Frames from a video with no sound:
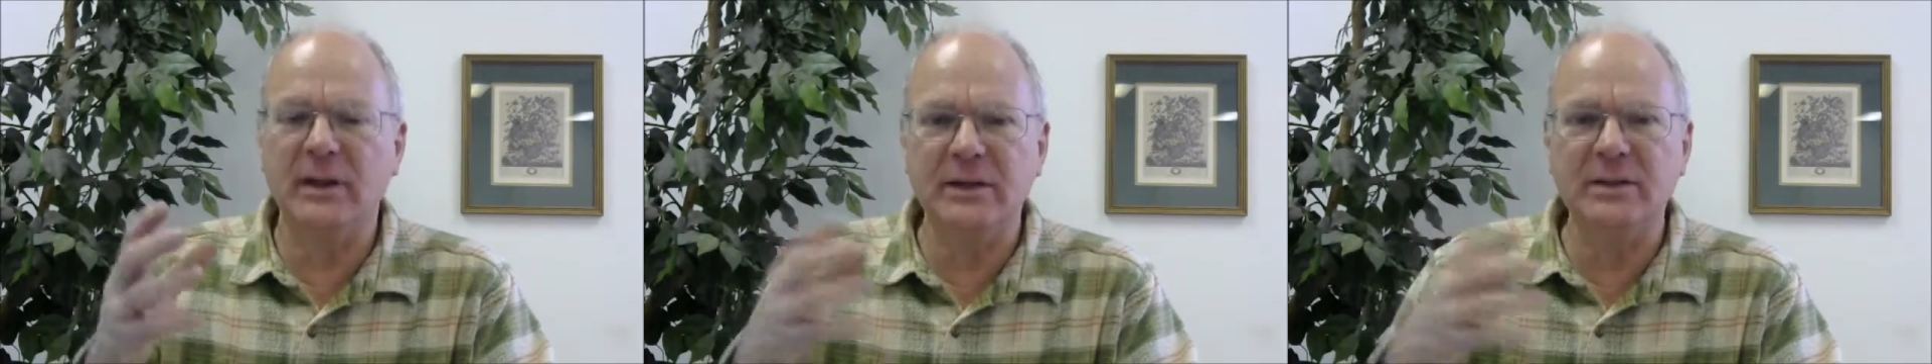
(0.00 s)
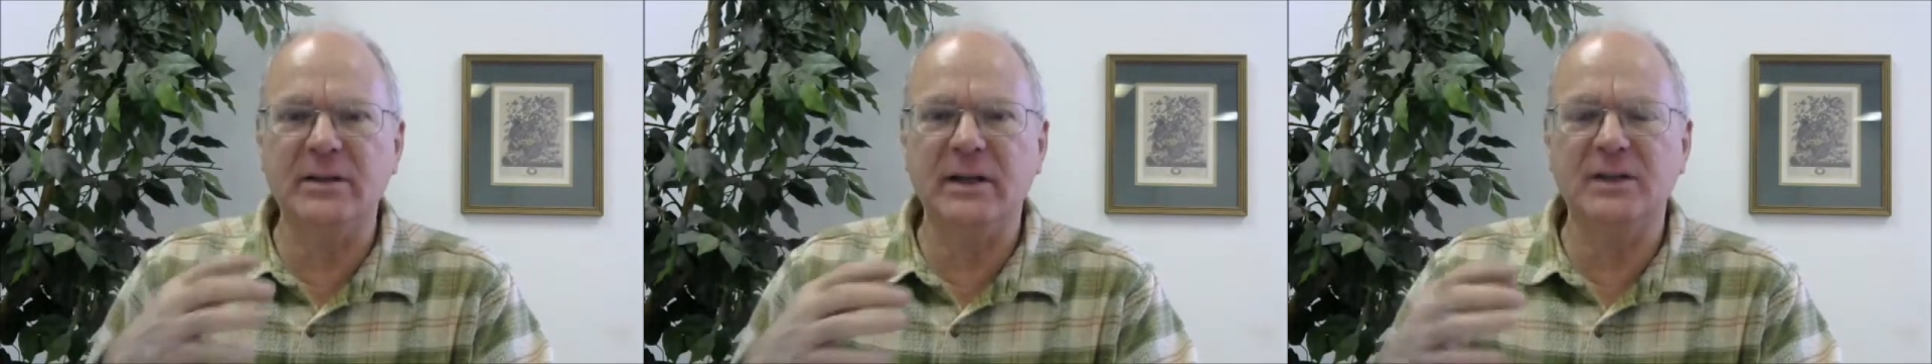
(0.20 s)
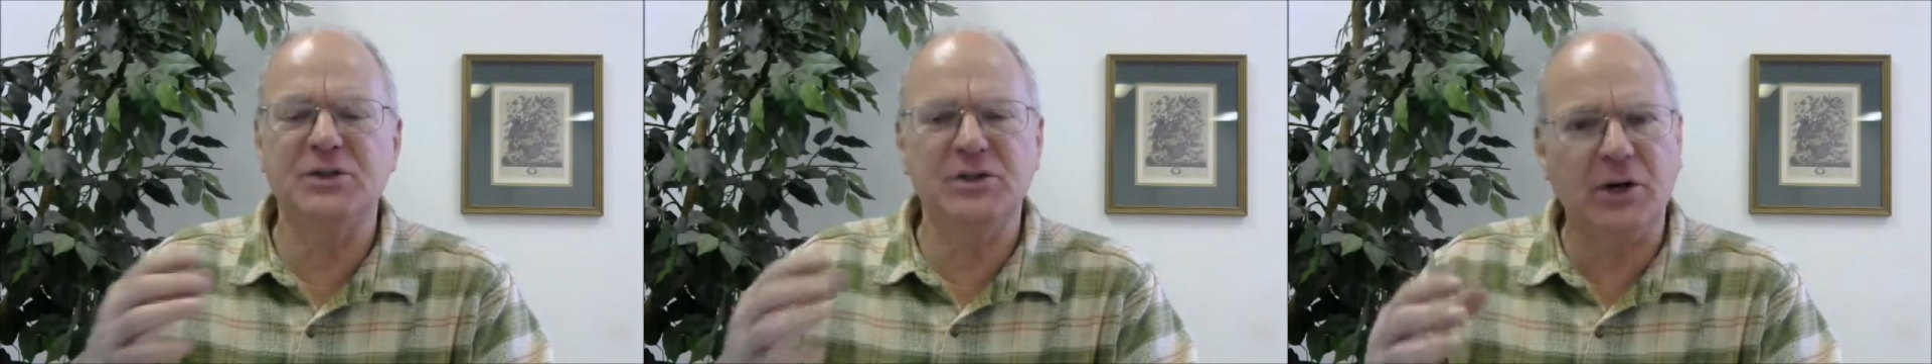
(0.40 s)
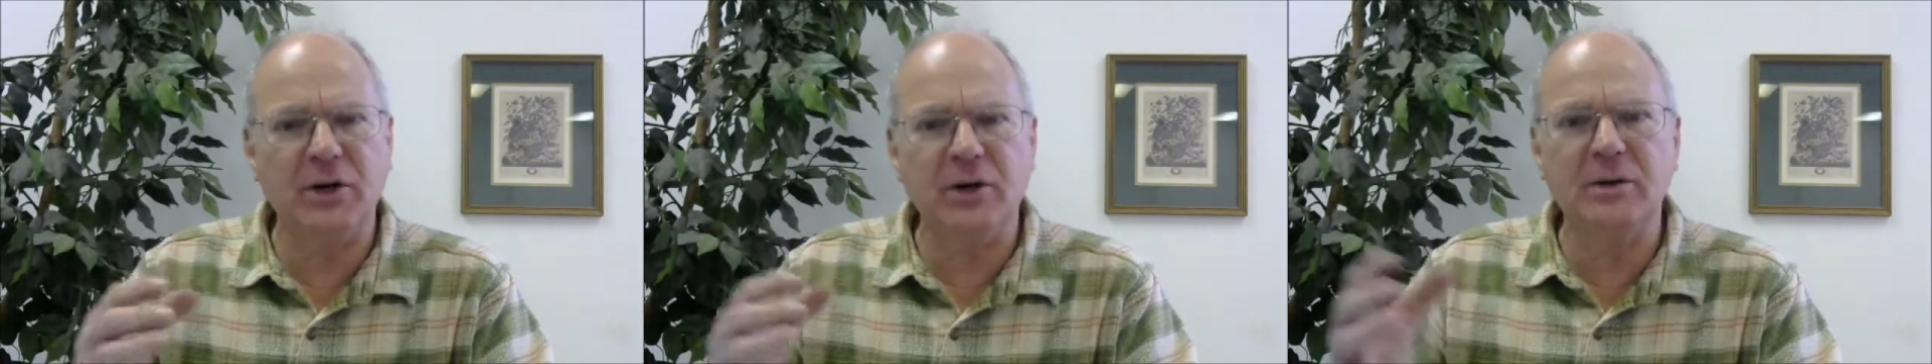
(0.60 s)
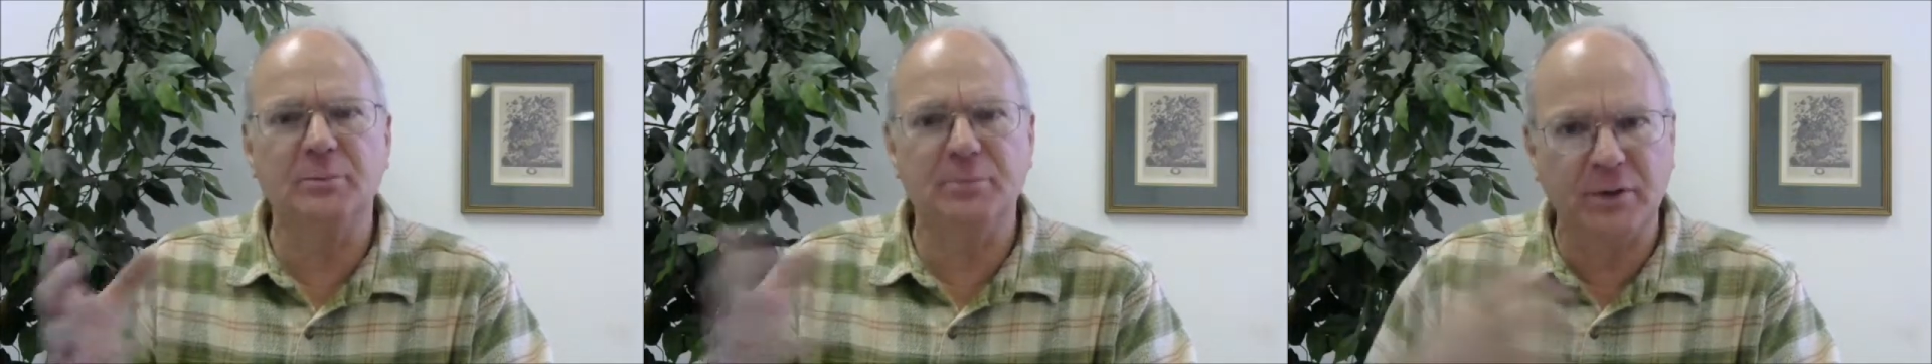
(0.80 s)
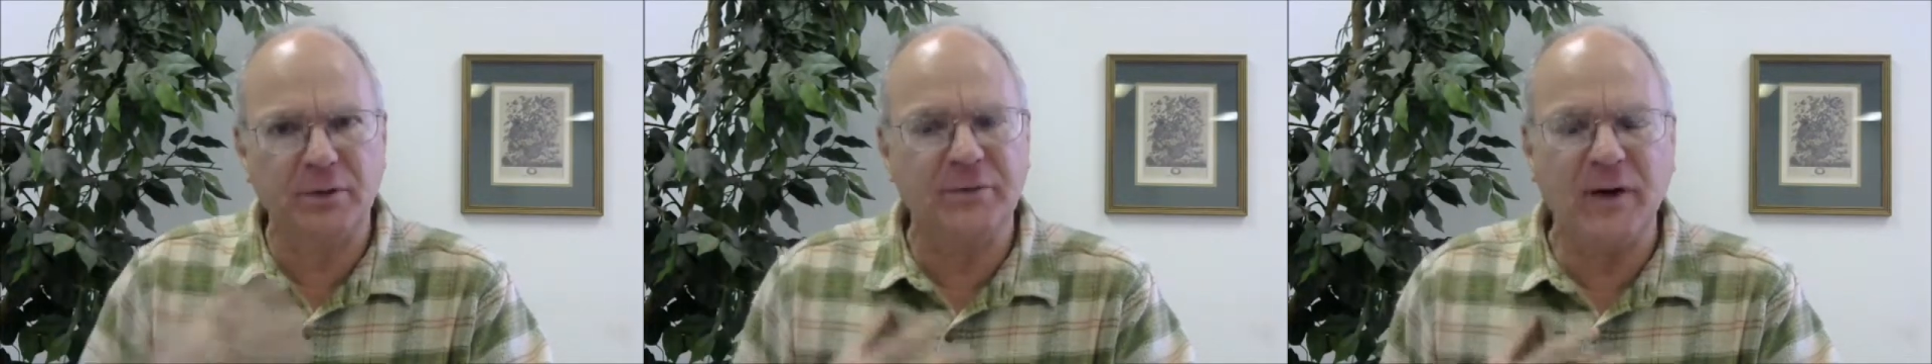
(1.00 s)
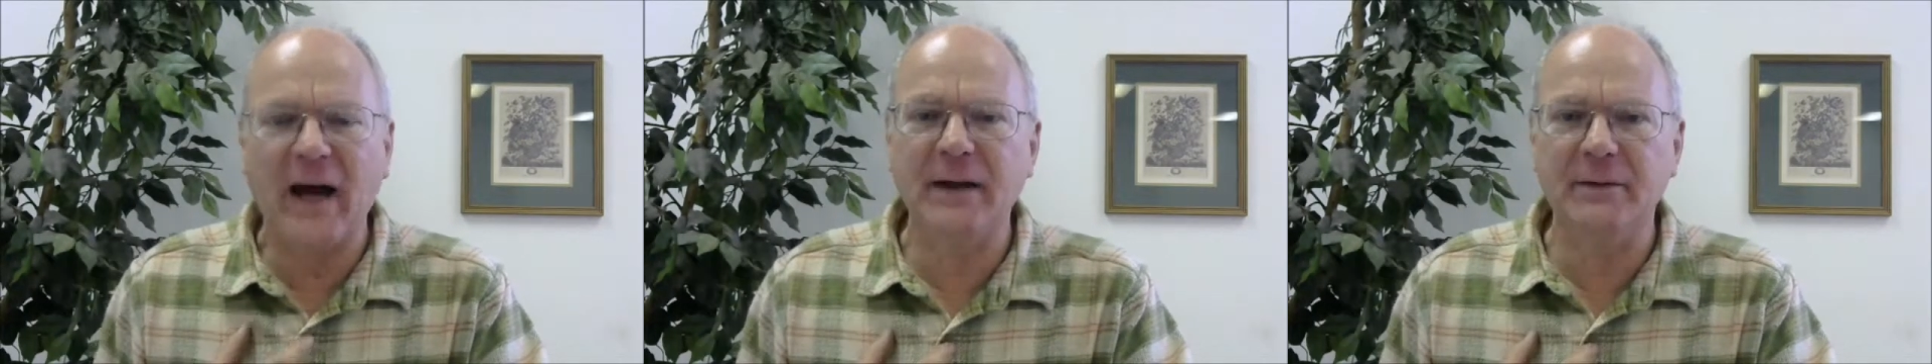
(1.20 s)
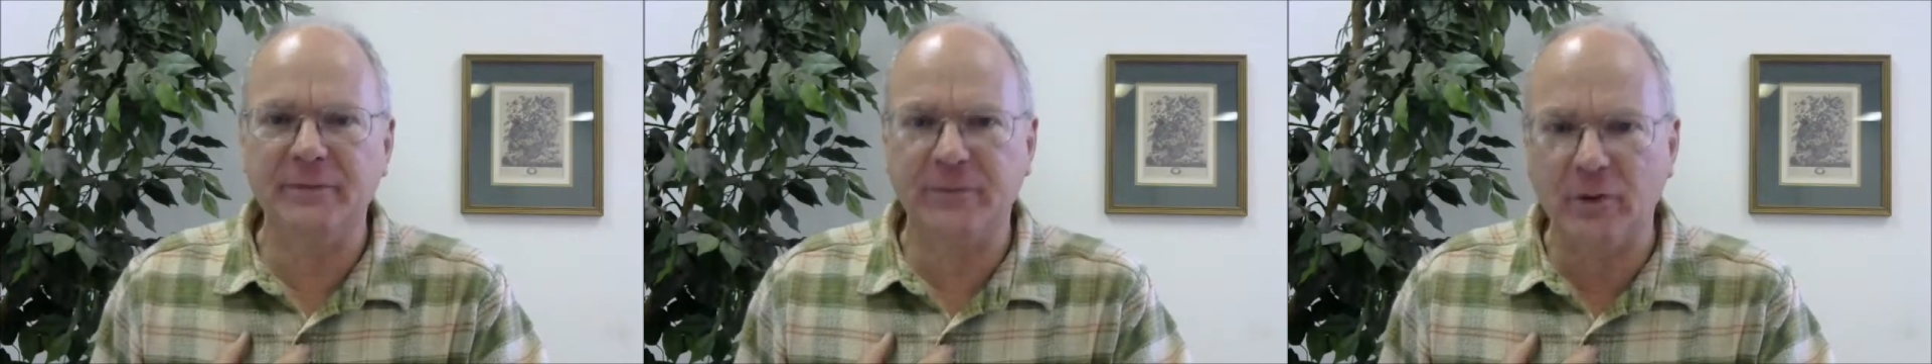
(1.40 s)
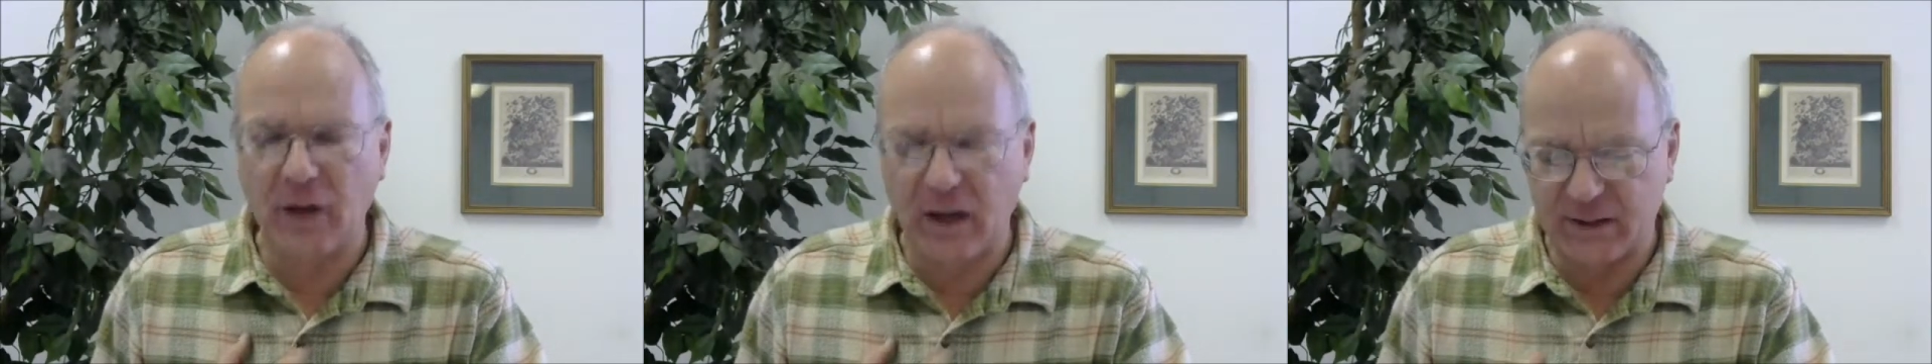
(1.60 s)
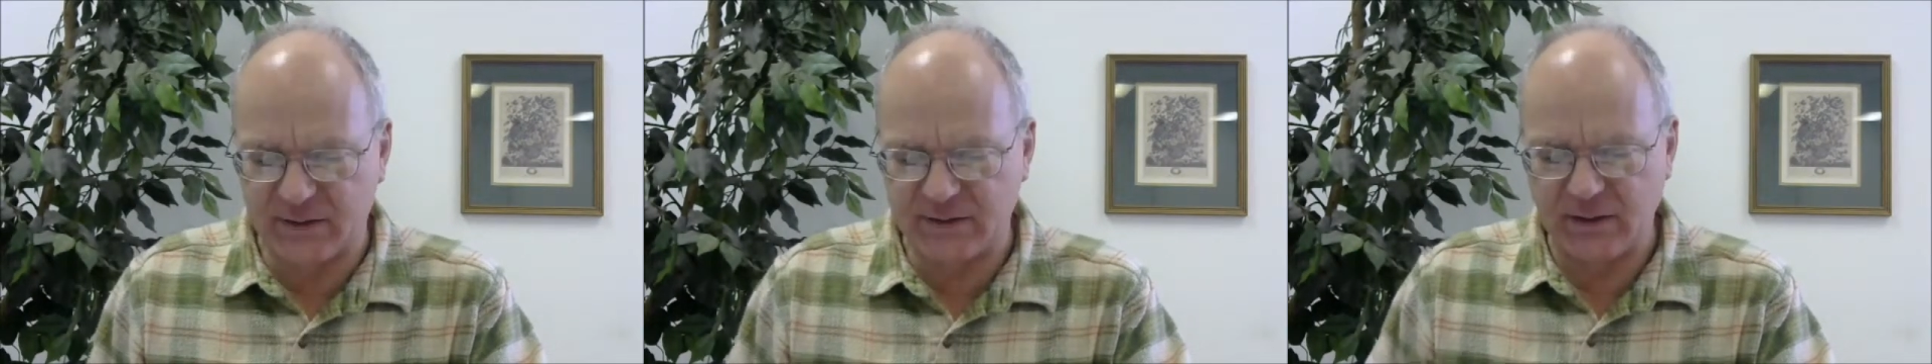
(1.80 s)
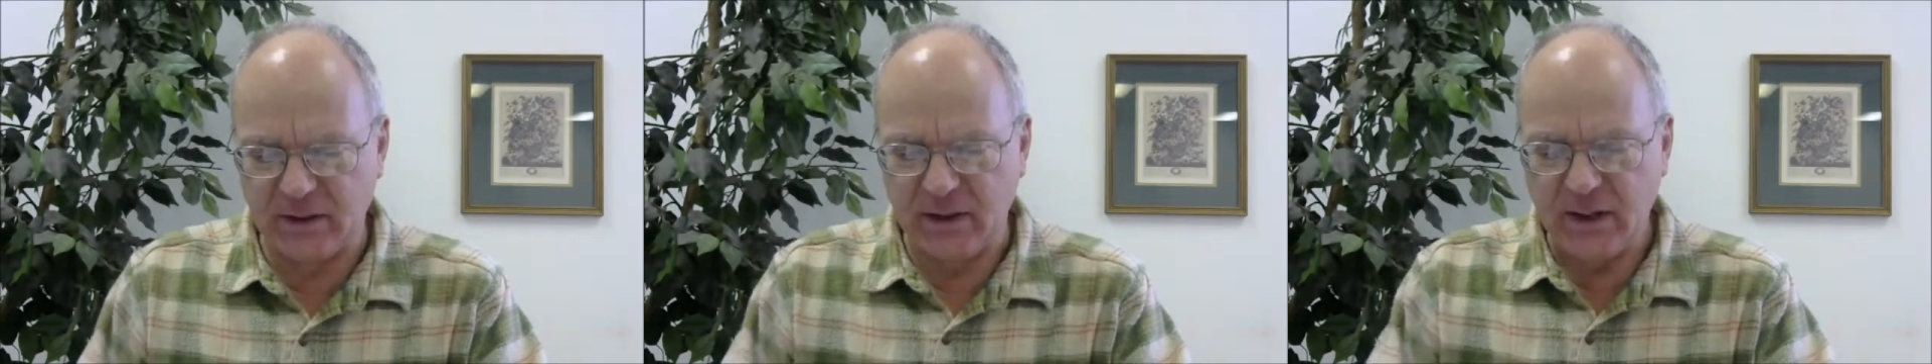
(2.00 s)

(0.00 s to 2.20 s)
in turn provide for us.